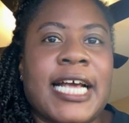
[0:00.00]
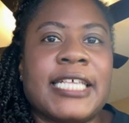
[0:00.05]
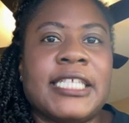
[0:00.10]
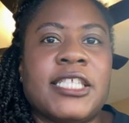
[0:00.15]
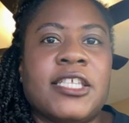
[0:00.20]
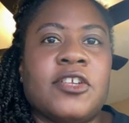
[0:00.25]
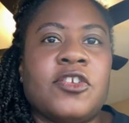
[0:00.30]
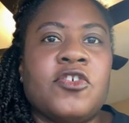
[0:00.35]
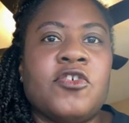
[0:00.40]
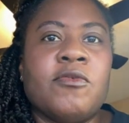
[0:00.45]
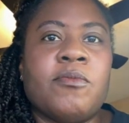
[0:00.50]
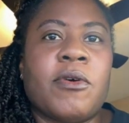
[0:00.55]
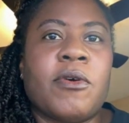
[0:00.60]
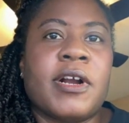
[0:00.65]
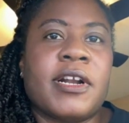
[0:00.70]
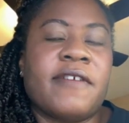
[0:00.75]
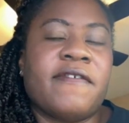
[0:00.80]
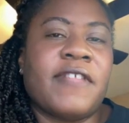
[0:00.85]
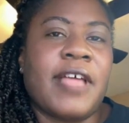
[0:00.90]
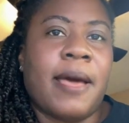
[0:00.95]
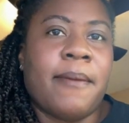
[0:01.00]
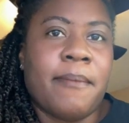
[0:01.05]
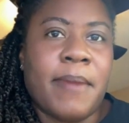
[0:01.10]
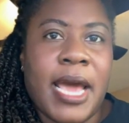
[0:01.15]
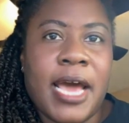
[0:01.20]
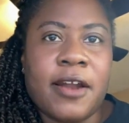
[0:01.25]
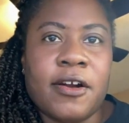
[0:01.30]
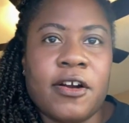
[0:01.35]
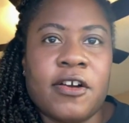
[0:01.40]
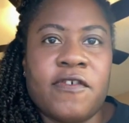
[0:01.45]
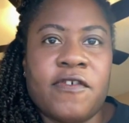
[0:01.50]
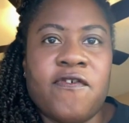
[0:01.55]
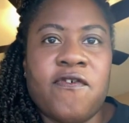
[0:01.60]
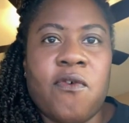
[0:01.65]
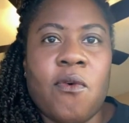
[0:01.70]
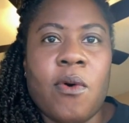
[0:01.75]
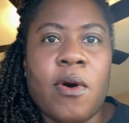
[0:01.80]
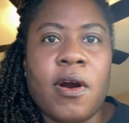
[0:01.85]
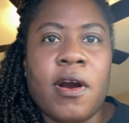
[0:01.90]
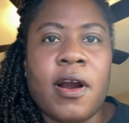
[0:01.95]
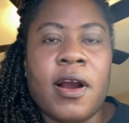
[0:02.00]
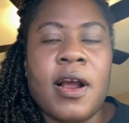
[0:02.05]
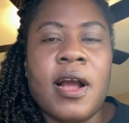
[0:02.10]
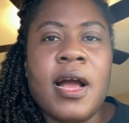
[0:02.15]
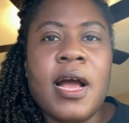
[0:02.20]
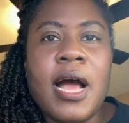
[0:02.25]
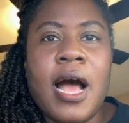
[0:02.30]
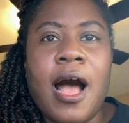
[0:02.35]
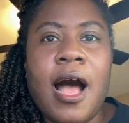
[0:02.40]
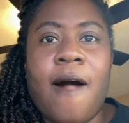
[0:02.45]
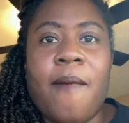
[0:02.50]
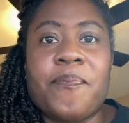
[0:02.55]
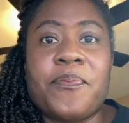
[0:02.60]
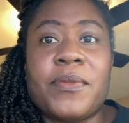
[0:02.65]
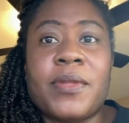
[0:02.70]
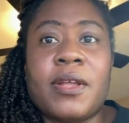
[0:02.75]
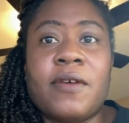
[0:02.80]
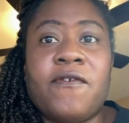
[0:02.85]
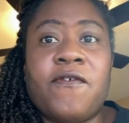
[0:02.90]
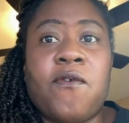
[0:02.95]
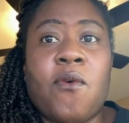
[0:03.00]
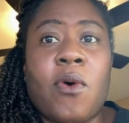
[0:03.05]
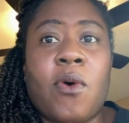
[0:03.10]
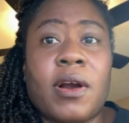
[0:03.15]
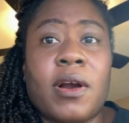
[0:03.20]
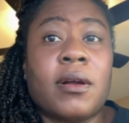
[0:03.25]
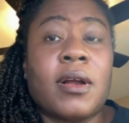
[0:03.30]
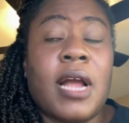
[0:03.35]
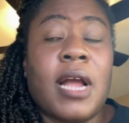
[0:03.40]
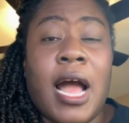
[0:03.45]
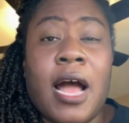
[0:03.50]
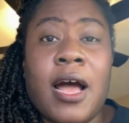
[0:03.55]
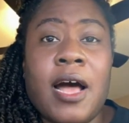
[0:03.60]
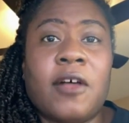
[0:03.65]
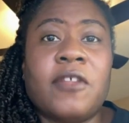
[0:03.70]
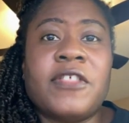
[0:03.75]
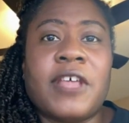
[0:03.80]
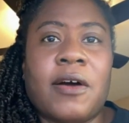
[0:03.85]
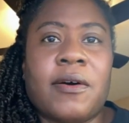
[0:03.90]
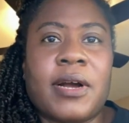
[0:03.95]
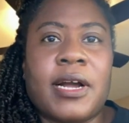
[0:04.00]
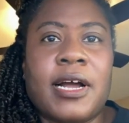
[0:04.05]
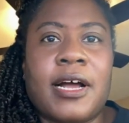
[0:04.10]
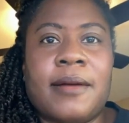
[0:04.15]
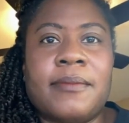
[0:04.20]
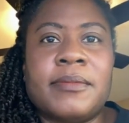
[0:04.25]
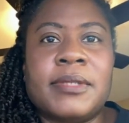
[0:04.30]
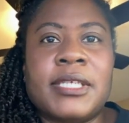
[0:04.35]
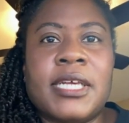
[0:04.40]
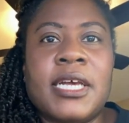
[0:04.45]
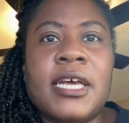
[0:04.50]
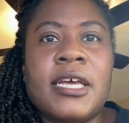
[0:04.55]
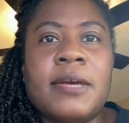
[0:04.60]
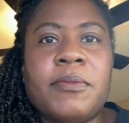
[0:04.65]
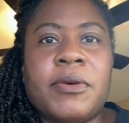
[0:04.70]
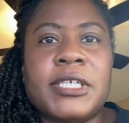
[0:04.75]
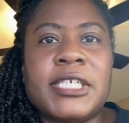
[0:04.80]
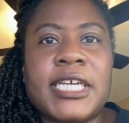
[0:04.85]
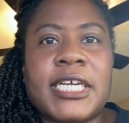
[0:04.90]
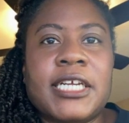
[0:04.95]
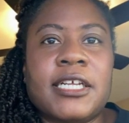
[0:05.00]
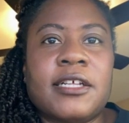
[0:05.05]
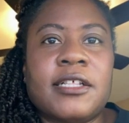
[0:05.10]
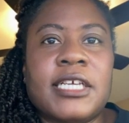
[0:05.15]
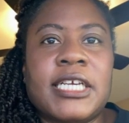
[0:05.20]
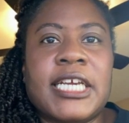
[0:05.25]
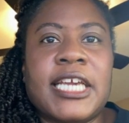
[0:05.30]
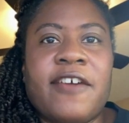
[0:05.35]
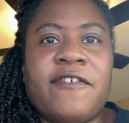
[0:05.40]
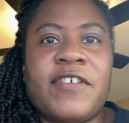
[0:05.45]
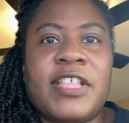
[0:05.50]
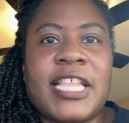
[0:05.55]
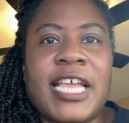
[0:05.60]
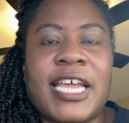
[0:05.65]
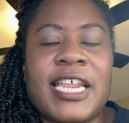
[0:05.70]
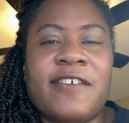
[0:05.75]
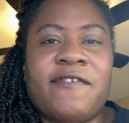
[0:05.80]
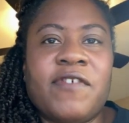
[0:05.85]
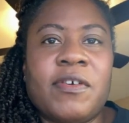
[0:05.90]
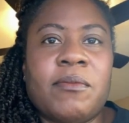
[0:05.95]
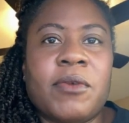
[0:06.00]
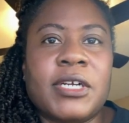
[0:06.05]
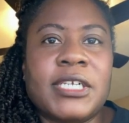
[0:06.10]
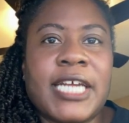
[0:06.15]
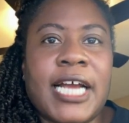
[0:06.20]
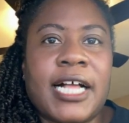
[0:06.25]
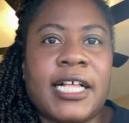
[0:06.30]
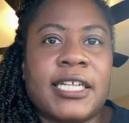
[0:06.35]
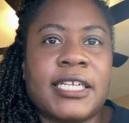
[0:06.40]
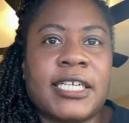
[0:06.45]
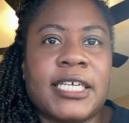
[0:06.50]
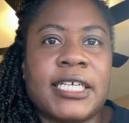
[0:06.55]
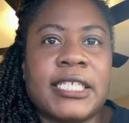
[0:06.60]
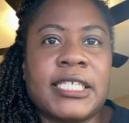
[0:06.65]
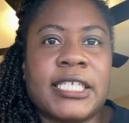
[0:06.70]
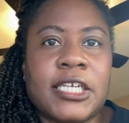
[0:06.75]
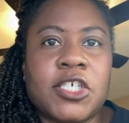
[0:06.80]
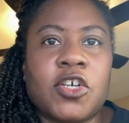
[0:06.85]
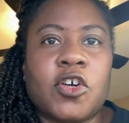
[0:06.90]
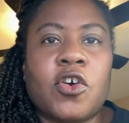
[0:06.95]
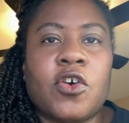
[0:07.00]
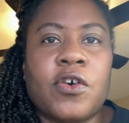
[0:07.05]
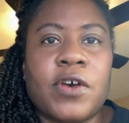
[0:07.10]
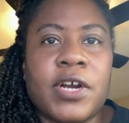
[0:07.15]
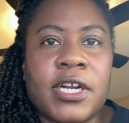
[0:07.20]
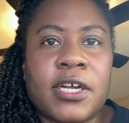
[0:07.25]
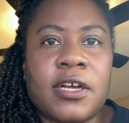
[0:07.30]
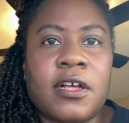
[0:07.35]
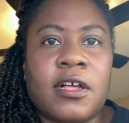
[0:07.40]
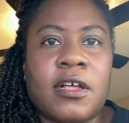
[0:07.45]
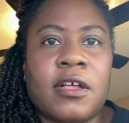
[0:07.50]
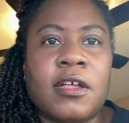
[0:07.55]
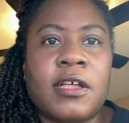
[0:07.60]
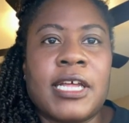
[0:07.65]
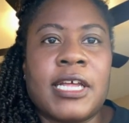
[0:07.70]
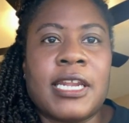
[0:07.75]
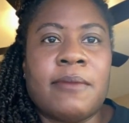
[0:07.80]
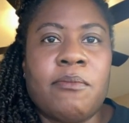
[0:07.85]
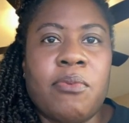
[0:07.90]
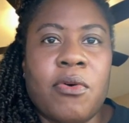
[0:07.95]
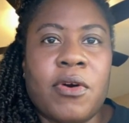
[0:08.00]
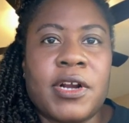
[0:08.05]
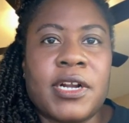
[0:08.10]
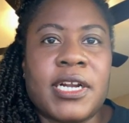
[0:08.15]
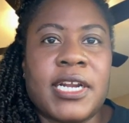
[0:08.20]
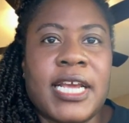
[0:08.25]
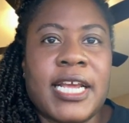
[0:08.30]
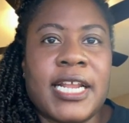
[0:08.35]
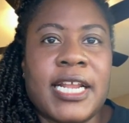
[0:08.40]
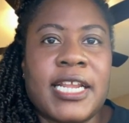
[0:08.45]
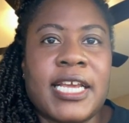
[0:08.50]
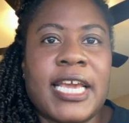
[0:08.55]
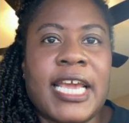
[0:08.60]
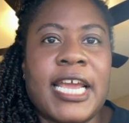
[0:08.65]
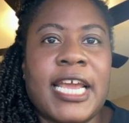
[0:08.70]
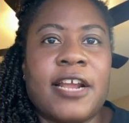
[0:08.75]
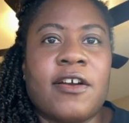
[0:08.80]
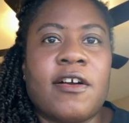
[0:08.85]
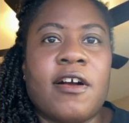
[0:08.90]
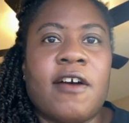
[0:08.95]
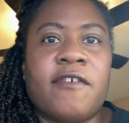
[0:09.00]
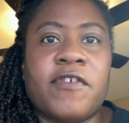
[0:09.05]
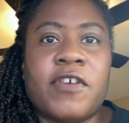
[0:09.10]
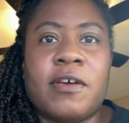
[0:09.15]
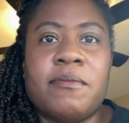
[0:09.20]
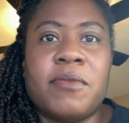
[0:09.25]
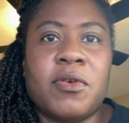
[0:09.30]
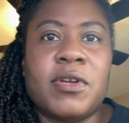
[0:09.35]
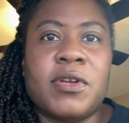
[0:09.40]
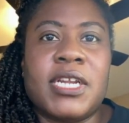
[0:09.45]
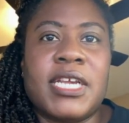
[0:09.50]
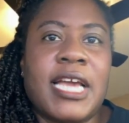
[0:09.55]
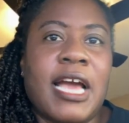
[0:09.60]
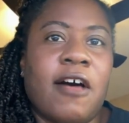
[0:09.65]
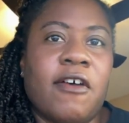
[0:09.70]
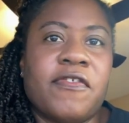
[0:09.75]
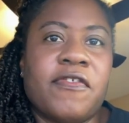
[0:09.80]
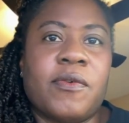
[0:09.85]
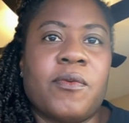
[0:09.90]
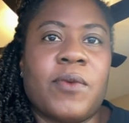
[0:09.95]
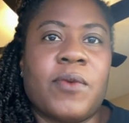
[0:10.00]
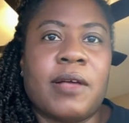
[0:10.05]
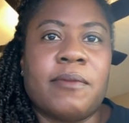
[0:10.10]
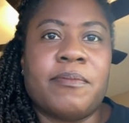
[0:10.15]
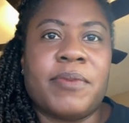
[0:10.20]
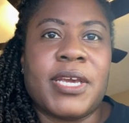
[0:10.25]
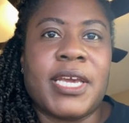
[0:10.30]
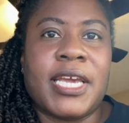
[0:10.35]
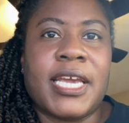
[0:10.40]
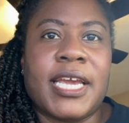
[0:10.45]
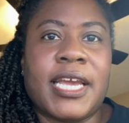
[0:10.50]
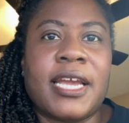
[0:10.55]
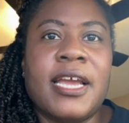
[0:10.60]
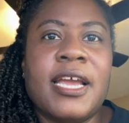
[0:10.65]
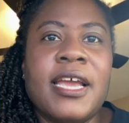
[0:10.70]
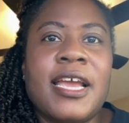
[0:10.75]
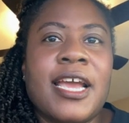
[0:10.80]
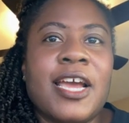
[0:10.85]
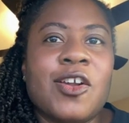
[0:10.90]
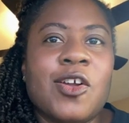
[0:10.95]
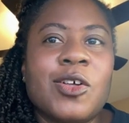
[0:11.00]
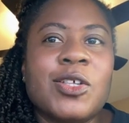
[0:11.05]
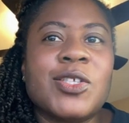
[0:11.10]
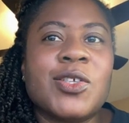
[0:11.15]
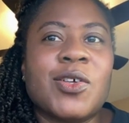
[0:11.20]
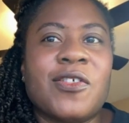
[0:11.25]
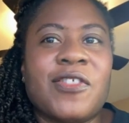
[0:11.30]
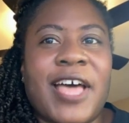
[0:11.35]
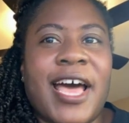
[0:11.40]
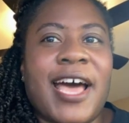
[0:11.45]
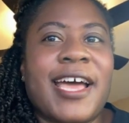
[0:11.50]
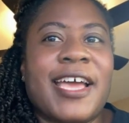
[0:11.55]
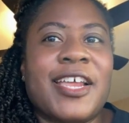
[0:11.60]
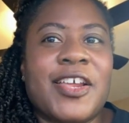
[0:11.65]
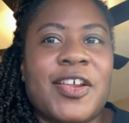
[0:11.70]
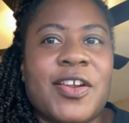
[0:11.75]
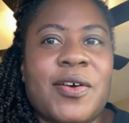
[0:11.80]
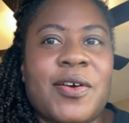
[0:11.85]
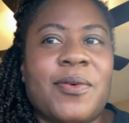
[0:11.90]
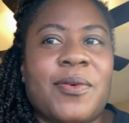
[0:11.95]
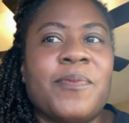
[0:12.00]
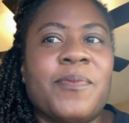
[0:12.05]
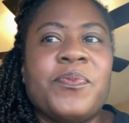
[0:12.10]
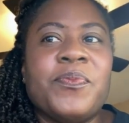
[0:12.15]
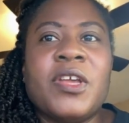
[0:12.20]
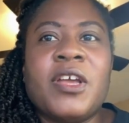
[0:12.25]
as the newborn, if that mattered for health outcomes, particularly given that infant mortality is such a critical and important indicator of community health and well-being, and also that, you know,